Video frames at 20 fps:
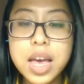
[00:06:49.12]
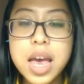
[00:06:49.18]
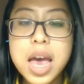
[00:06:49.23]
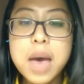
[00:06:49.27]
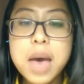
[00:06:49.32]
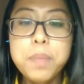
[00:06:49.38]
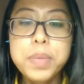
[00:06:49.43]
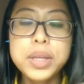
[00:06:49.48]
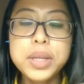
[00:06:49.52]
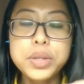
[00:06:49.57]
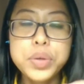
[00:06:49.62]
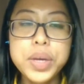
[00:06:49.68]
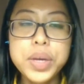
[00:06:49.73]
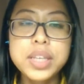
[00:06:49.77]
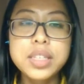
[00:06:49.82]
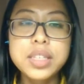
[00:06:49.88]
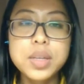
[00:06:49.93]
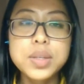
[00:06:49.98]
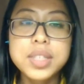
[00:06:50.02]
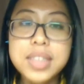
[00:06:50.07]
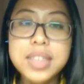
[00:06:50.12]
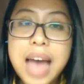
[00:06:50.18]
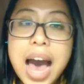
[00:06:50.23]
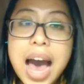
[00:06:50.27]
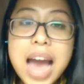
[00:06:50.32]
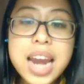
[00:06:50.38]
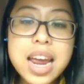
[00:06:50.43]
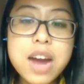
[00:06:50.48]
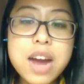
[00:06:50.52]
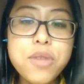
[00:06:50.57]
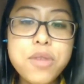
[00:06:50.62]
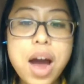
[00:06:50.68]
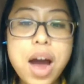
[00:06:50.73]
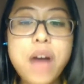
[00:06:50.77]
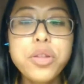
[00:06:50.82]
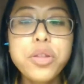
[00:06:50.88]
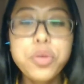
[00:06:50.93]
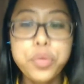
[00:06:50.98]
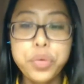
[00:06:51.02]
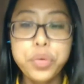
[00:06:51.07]
between society
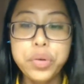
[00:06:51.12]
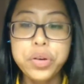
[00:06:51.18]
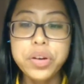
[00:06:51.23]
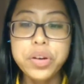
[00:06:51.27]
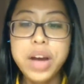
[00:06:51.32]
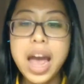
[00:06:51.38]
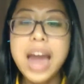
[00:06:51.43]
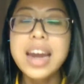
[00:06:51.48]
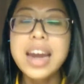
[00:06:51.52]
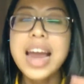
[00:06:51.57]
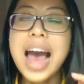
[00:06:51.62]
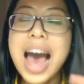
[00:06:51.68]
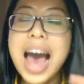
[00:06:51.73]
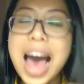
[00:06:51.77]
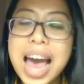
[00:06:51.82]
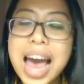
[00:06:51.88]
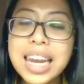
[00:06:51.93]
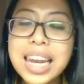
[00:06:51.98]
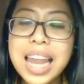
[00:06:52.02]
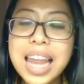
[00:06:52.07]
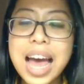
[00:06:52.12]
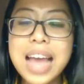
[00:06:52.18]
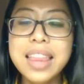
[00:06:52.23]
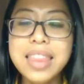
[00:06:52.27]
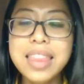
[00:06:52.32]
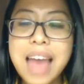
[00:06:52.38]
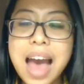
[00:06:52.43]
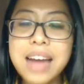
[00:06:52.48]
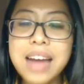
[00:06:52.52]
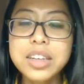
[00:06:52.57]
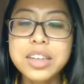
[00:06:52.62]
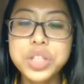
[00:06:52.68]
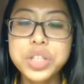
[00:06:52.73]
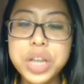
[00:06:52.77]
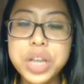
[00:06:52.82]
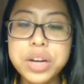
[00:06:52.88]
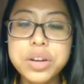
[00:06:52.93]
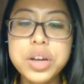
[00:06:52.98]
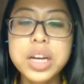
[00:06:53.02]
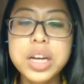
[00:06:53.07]
around the world and highlight that
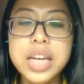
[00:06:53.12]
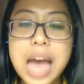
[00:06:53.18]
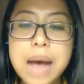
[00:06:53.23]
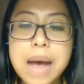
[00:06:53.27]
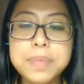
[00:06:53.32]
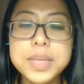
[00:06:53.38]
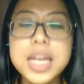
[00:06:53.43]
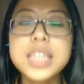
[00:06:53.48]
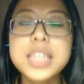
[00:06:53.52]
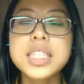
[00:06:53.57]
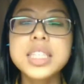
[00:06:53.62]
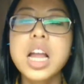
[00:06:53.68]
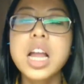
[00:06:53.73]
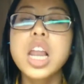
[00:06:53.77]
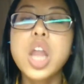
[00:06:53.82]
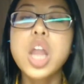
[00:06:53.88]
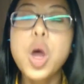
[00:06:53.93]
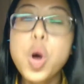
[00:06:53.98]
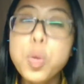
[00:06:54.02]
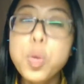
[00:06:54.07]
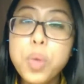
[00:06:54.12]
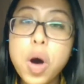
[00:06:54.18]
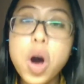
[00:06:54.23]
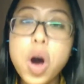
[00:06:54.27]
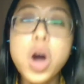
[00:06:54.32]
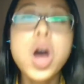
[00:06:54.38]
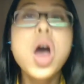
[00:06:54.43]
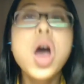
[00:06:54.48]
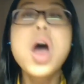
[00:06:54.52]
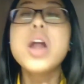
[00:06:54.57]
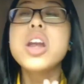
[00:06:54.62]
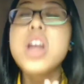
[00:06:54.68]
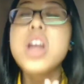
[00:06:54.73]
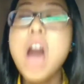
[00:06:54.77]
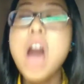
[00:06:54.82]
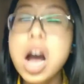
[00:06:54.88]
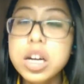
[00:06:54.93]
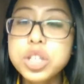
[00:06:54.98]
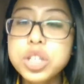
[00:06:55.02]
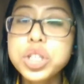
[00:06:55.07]
gender gaps is global,
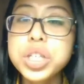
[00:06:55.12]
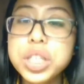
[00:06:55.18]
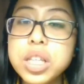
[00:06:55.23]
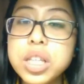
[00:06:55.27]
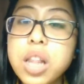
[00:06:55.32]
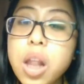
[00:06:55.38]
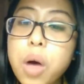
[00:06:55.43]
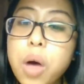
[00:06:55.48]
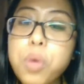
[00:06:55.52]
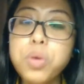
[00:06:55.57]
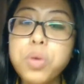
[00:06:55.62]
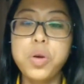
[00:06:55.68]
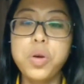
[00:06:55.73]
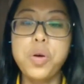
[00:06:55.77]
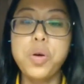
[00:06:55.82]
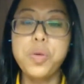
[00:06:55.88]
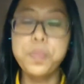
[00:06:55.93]
not just local.